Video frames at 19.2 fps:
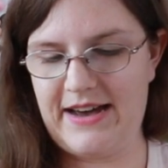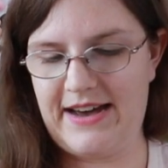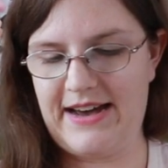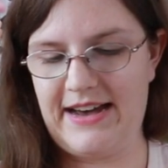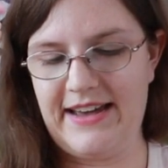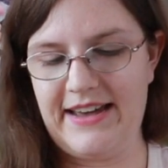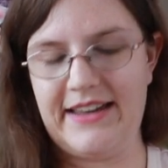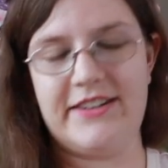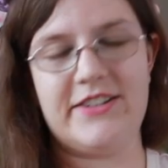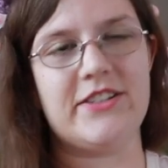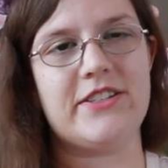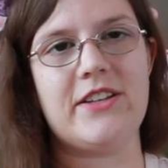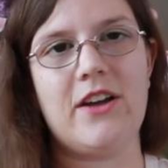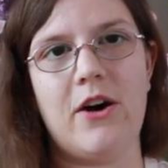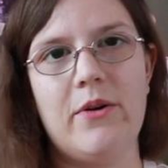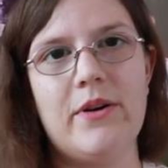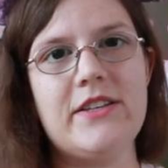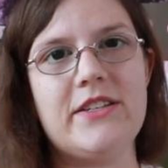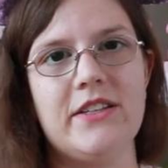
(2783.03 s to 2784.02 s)
I just
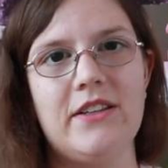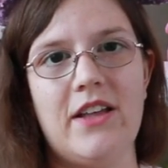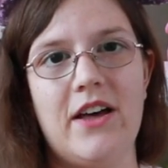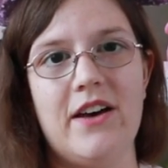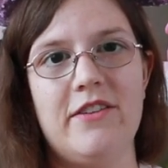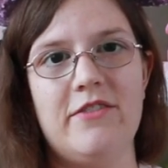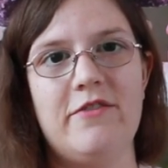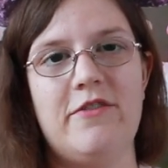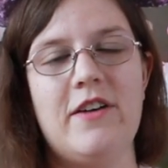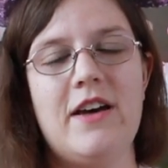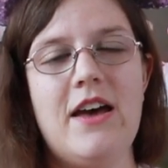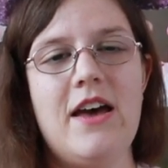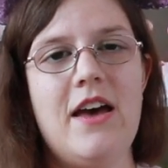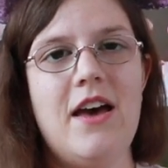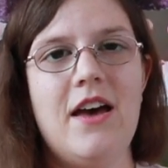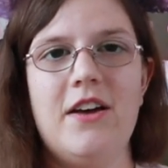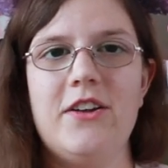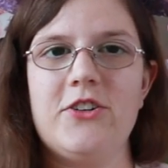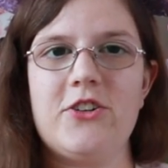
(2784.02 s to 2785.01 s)
always love
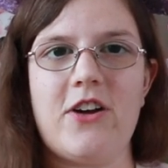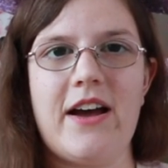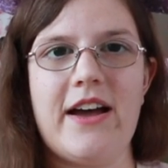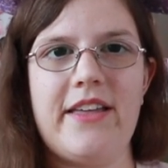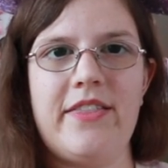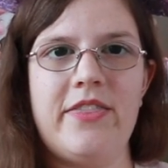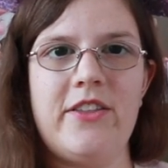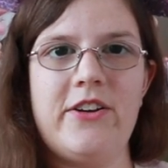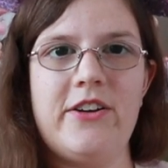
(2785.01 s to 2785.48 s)
trying